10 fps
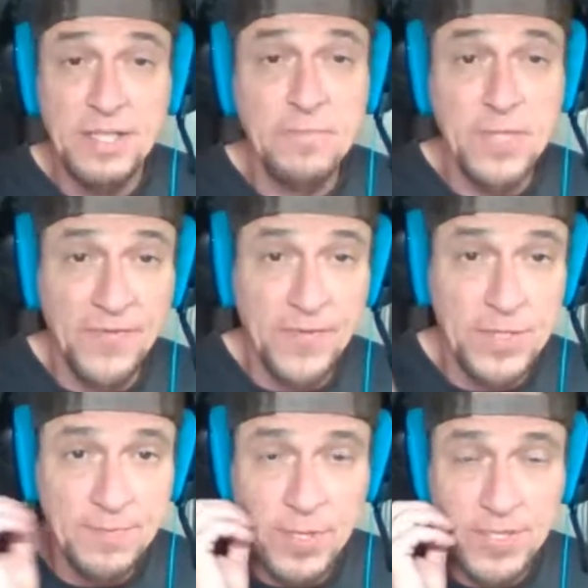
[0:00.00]
the
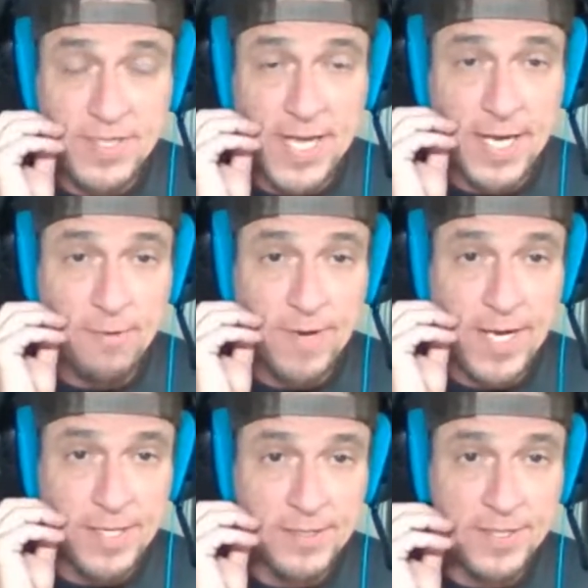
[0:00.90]
first person that I
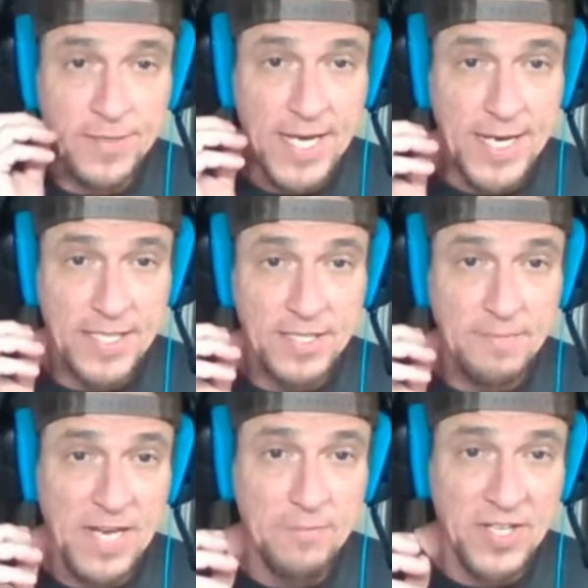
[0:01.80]
ran into that actually
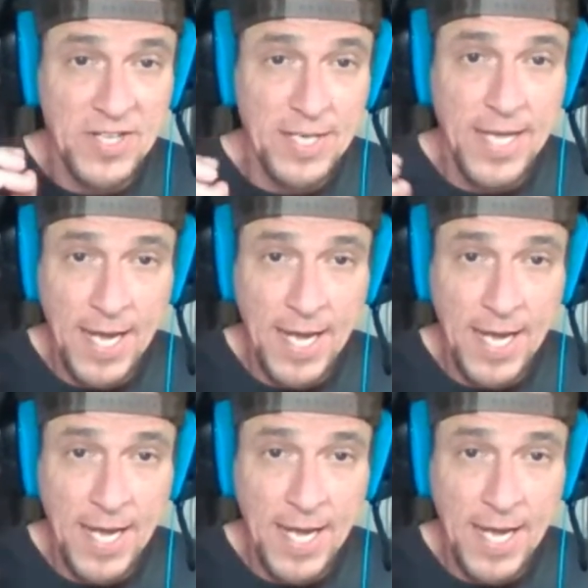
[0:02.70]
made me think,